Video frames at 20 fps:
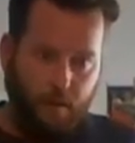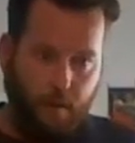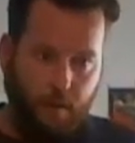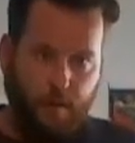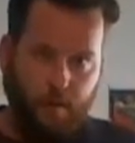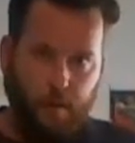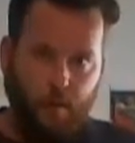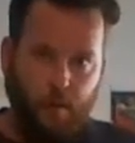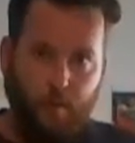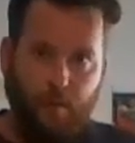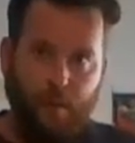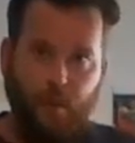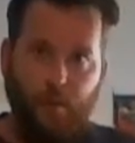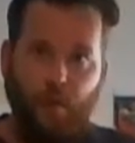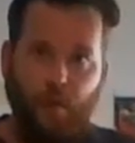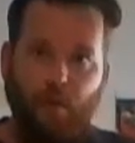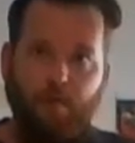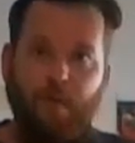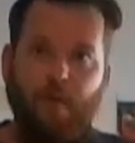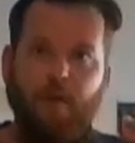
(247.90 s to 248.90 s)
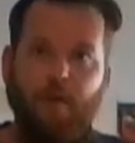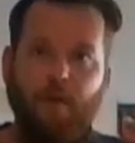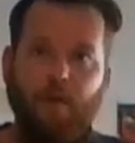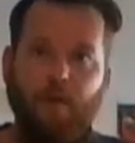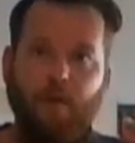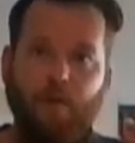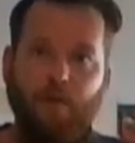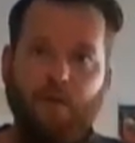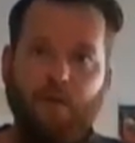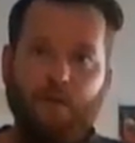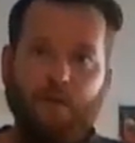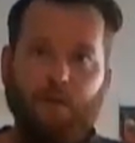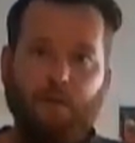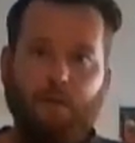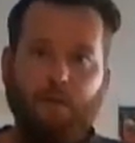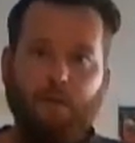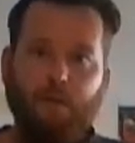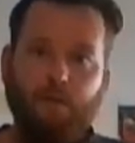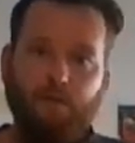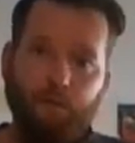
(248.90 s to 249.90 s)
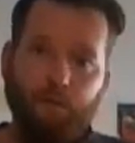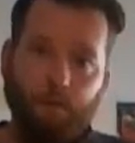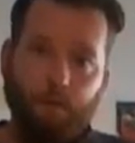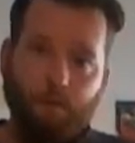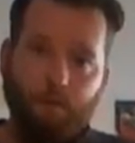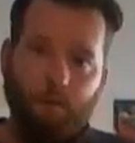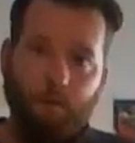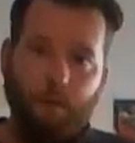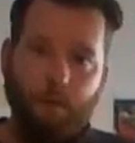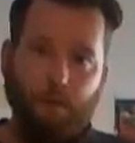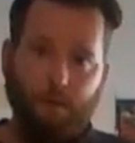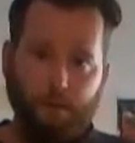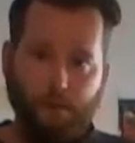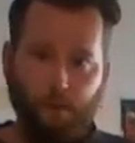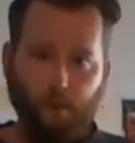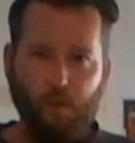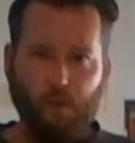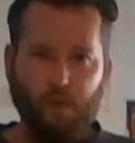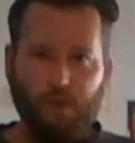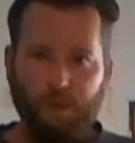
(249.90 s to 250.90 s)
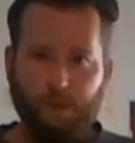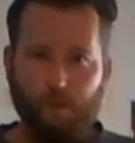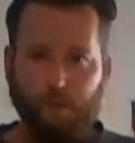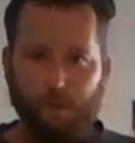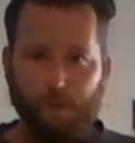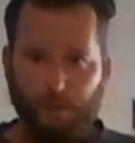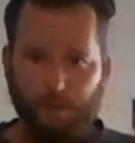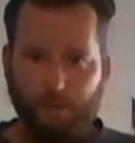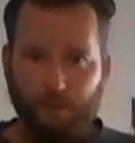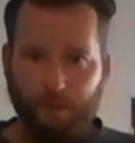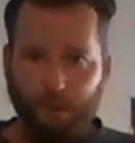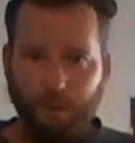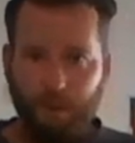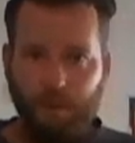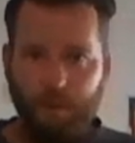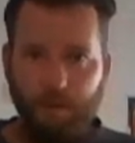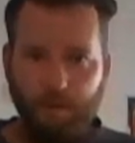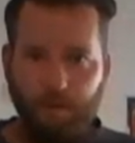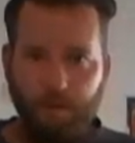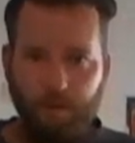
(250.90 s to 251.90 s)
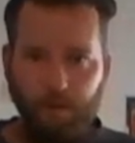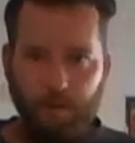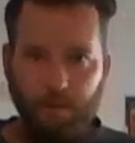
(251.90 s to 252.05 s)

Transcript: So observing yourself during this process